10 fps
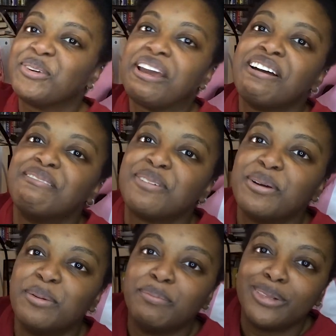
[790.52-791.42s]
we have
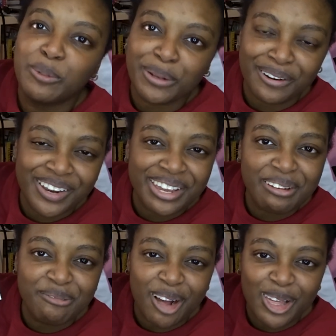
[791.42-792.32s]
Blue
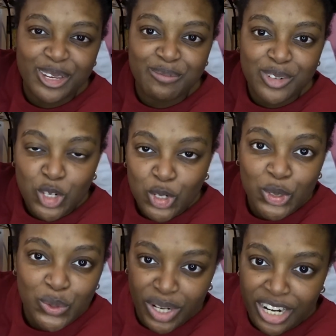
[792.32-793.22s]
Period Volume
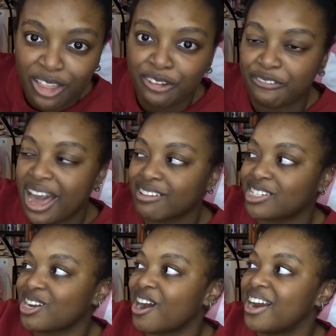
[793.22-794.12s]
2, another 5
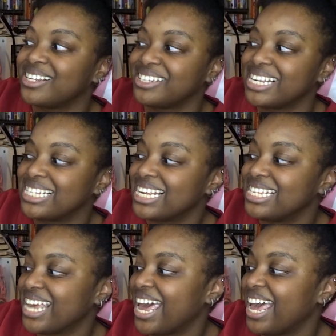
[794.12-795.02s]
stars. This
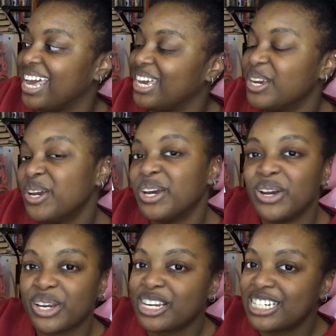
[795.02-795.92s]
is a
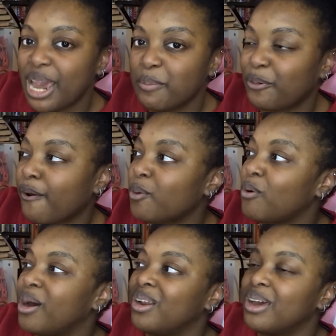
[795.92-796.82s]
contemporary
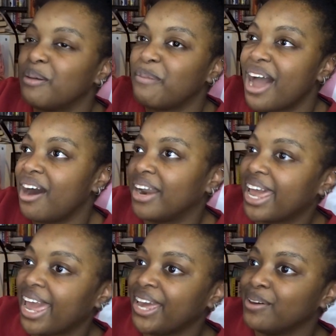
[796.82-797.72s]
one about
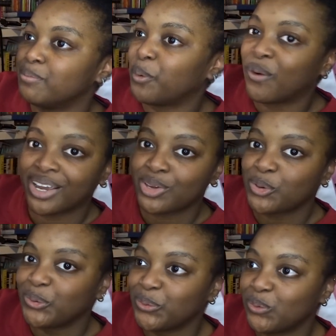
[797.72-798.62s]
a boy
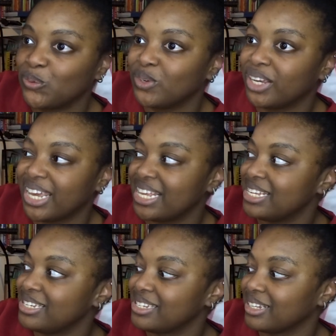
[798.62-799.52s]
who
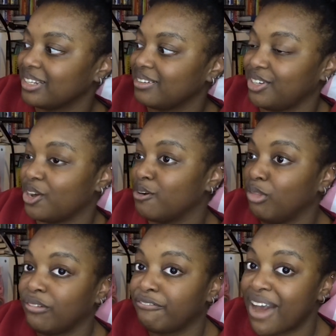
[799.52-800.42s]
is, you know,
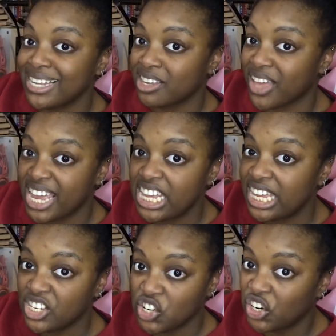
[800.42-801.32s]
finds out that he
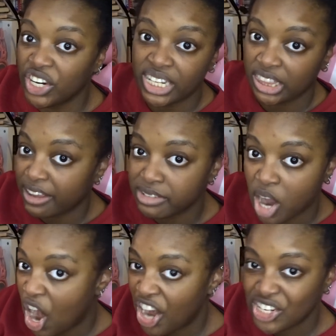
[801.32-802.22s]
is good and loves
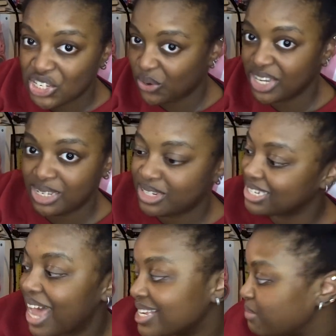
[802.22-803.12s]
art, so he
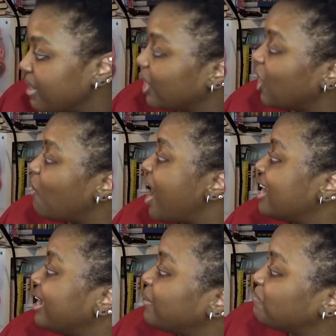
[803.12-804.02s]
decides to make a go at
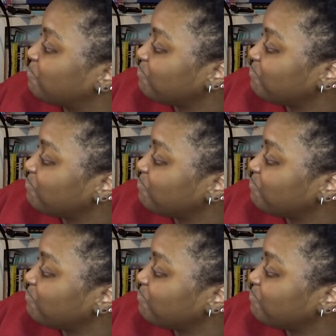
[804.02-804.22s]
it.